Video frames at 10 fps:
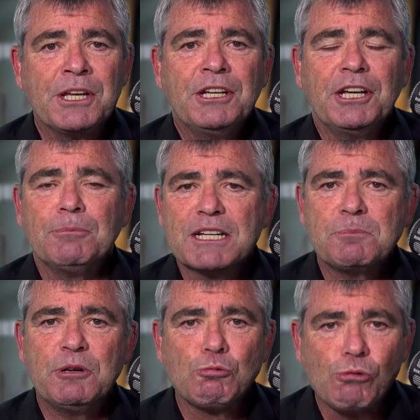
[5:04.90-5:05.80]
It must
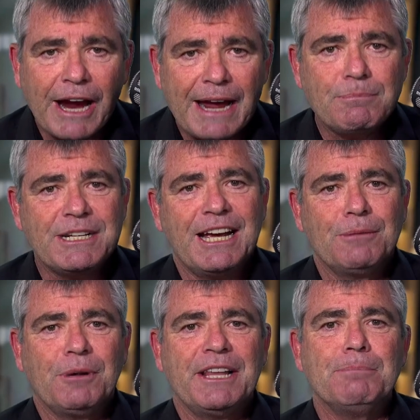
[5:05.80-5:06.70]
be rammed down
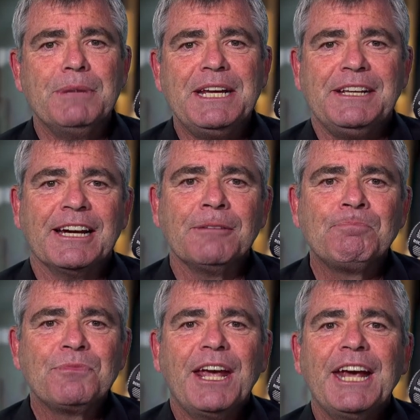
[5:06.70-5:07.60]
by the media,
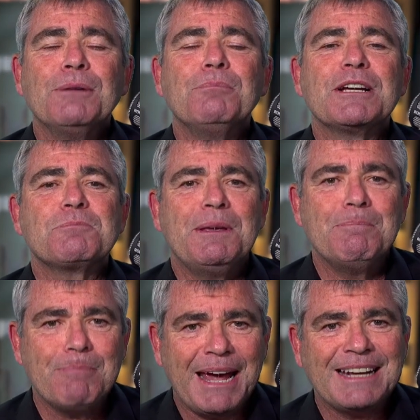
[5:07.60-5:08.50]
and it must be
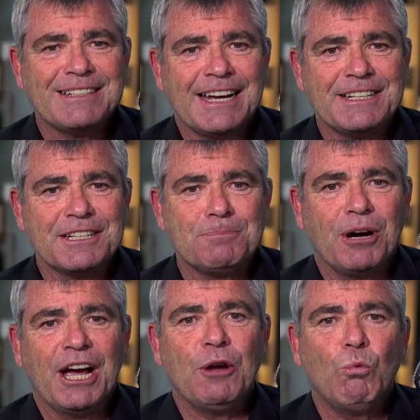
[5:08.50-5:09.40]
mandated
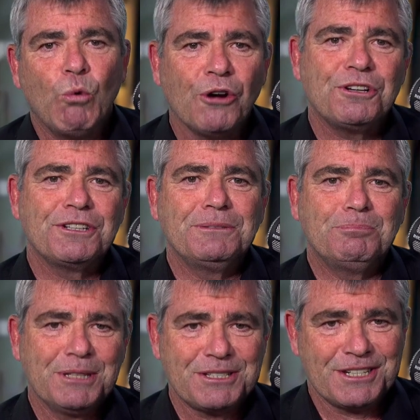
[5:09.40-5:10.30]
by woke
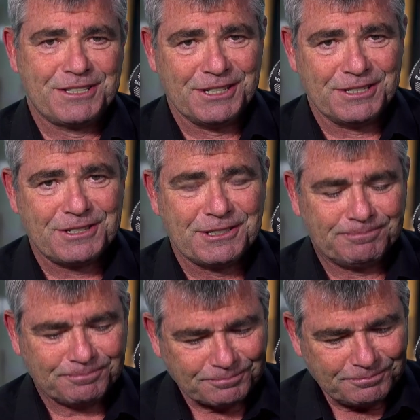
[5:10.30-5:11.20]
businesses.
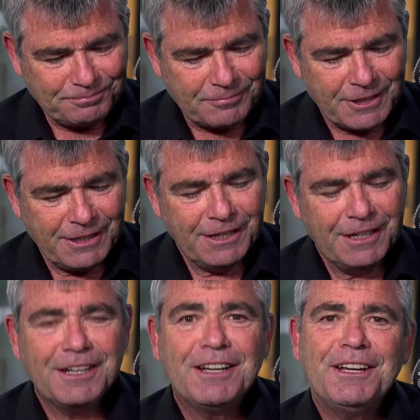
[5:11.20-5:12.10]

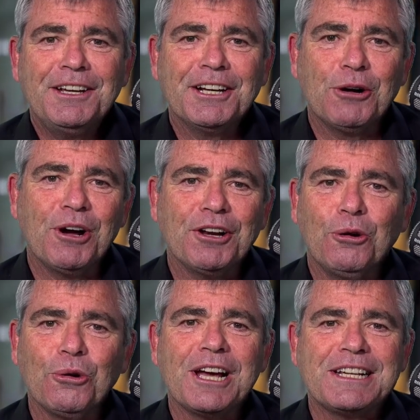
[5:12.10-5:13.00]
You know what?
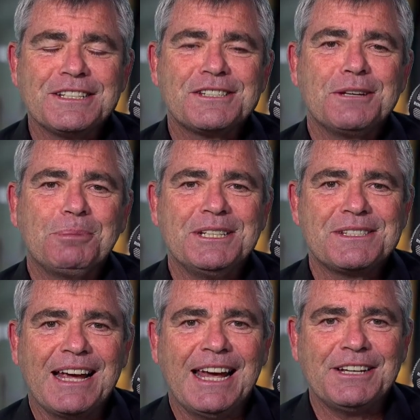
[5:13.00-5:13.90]
All I can simply
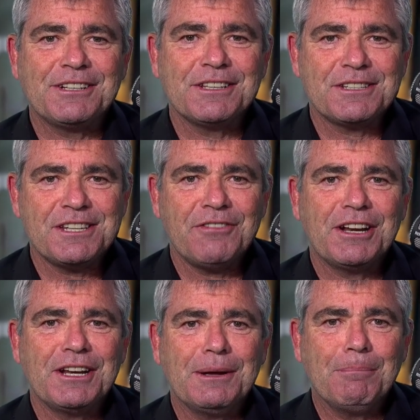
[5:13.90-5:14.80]
say to the
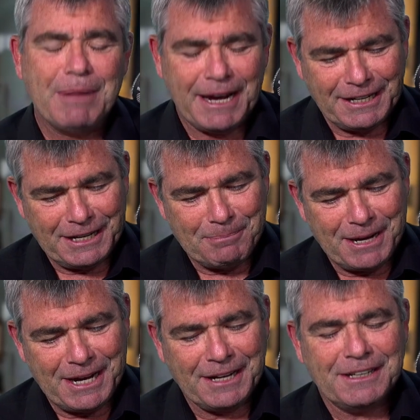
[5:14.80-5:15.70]
7 manly
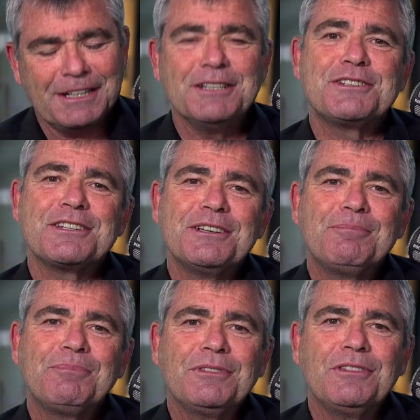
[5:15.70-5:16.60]
men is
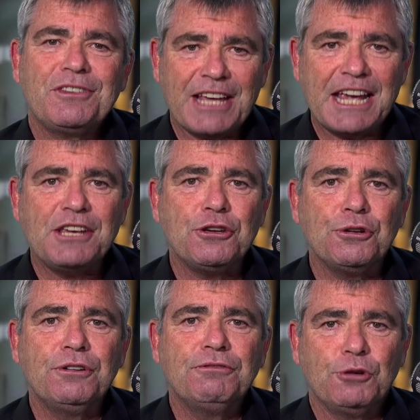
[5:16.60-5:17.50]
thank
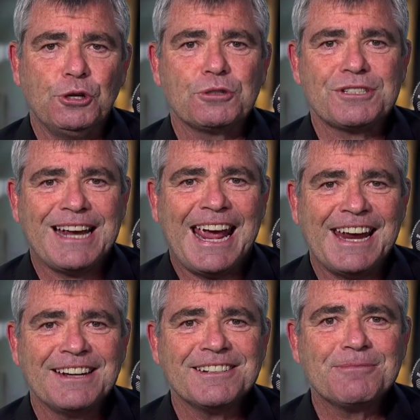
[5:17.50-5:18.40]
you for your
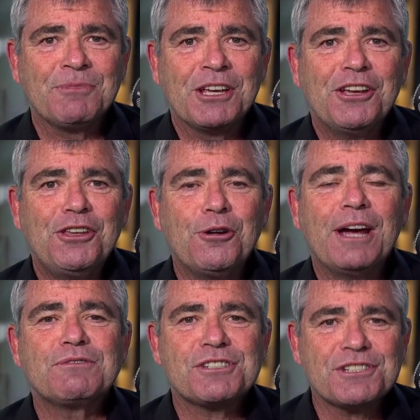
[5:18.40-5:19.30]
stand. You
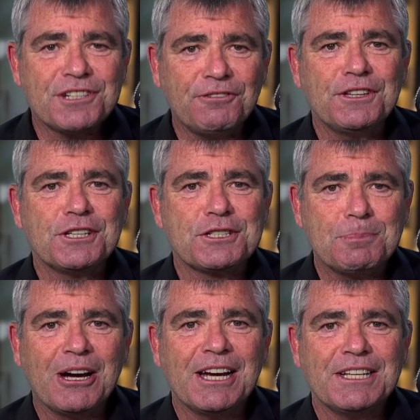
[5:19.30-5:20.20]
have stiffened the
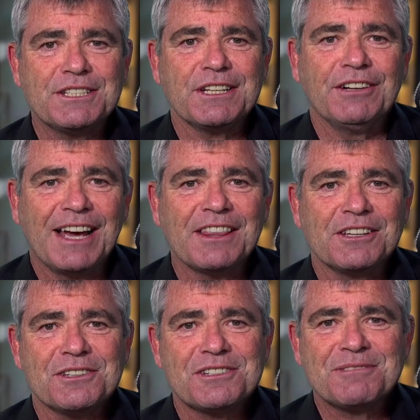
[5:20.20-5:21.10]
spines of
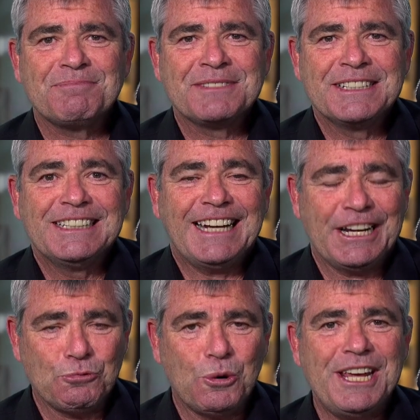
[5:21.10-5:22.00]
others,
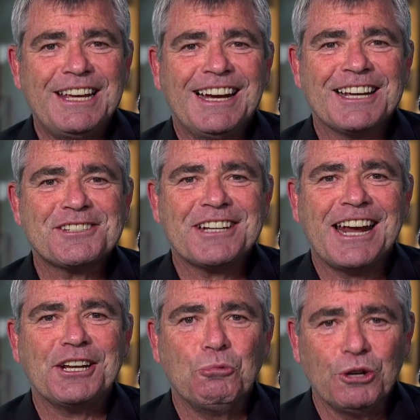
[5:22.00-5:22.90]
and we are
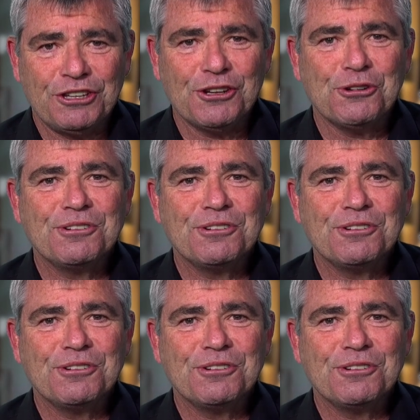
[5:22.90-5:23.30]
standing with you.